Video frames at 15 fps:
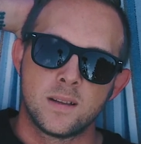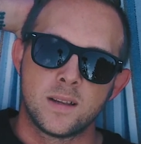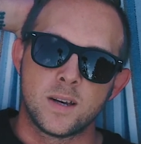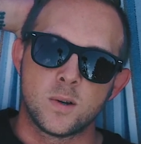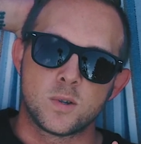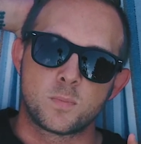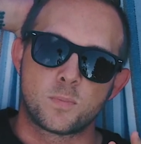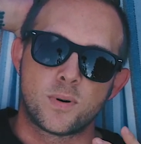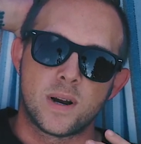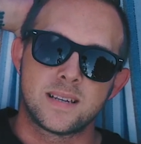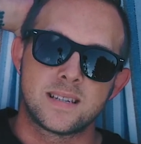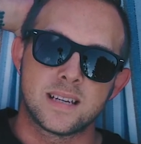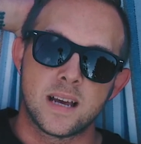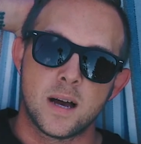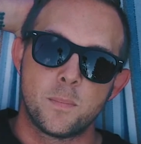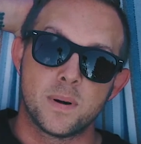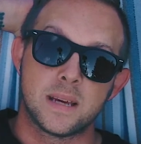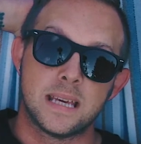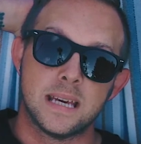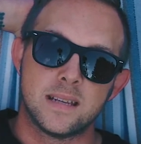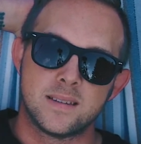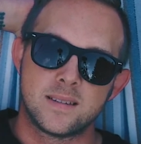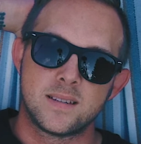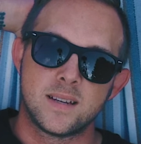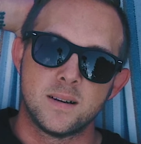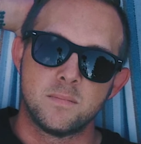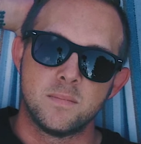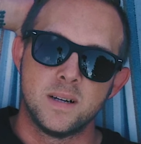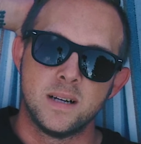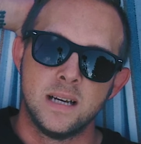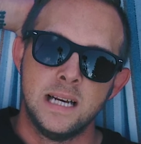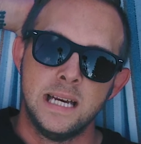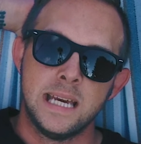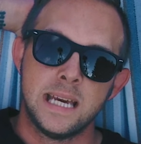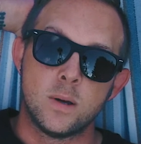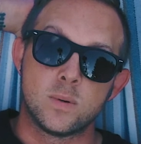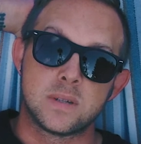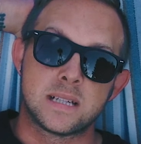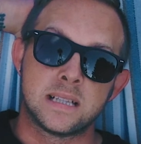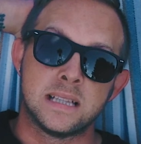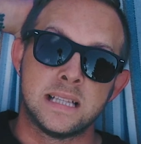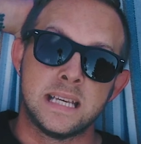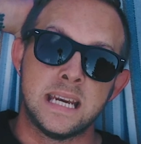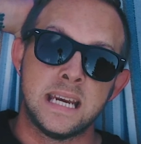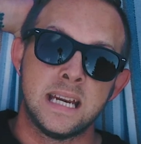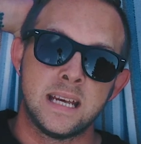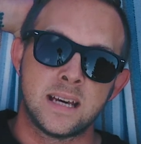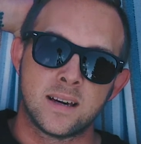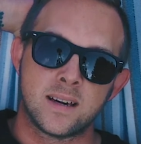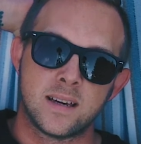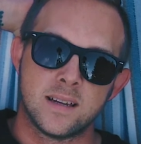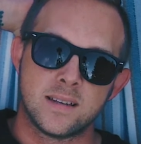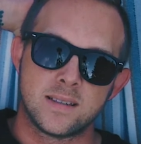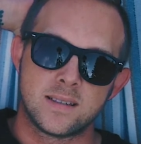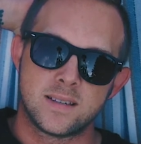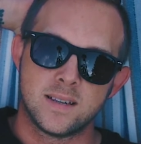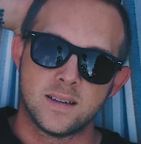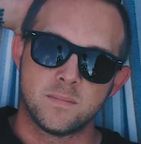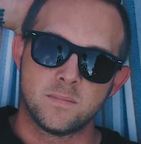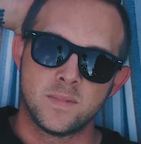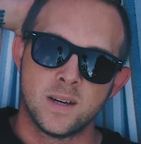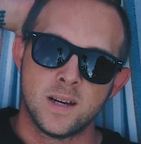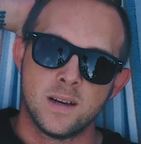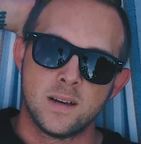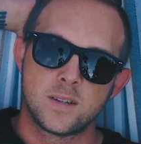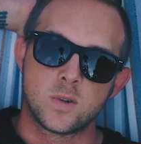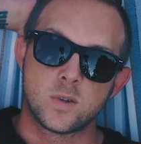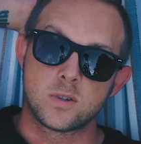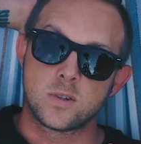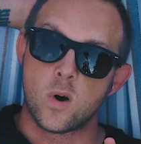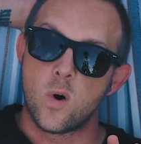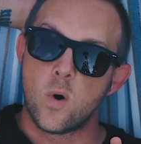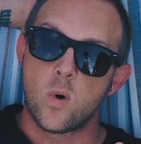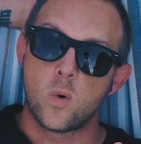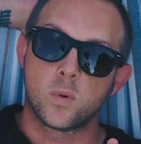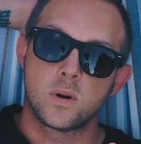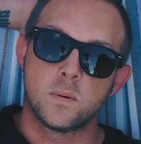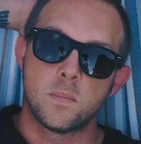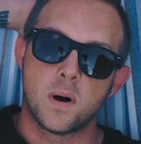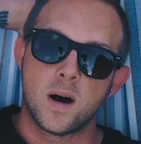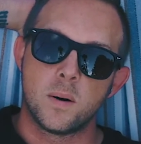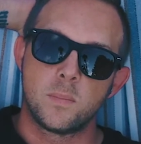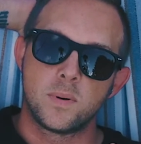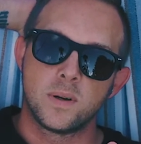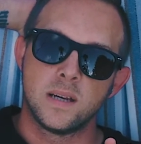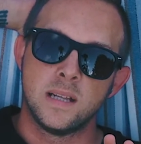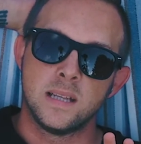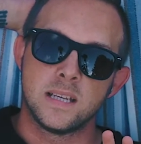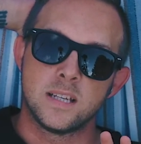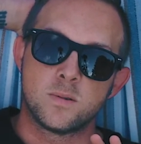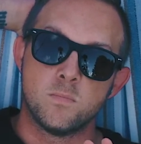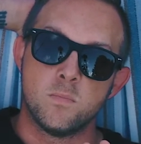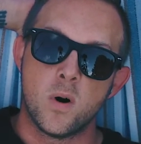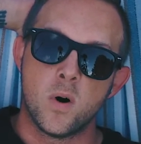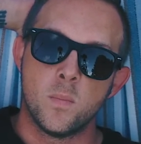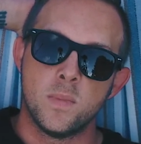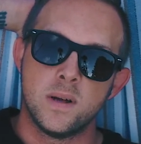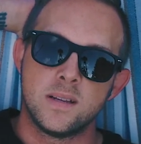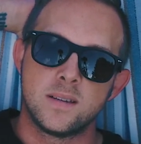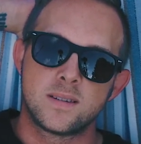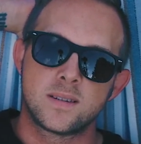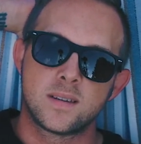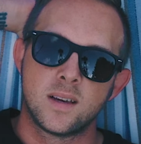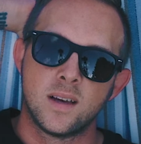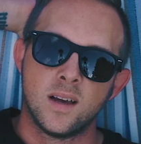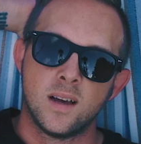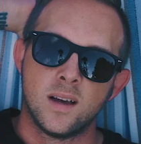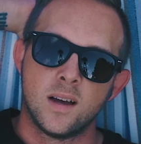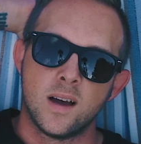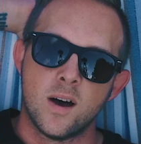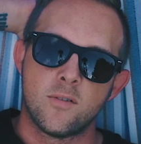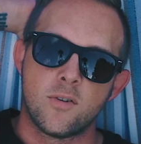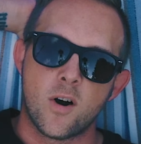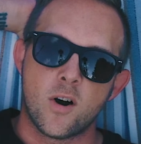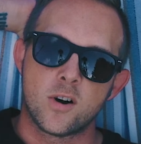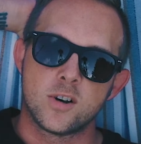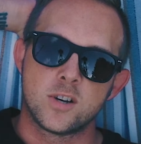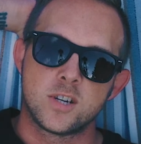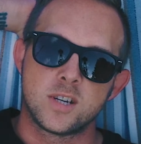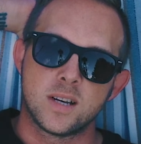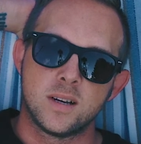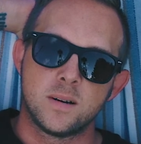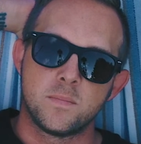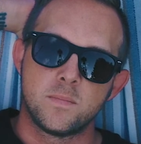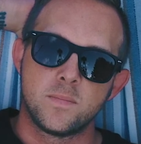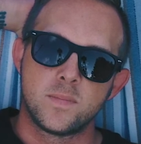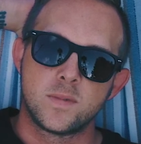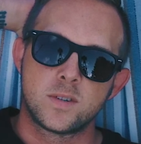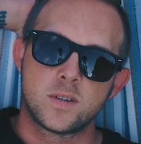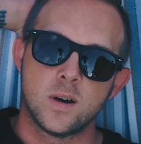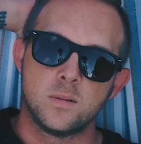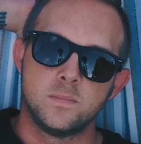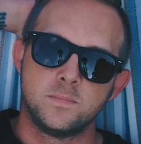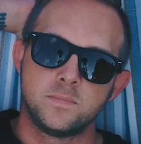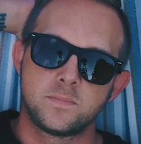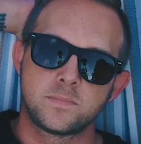that He was pressing up against him. He was leaning against him so as to hold him up in these moments of hardship. So,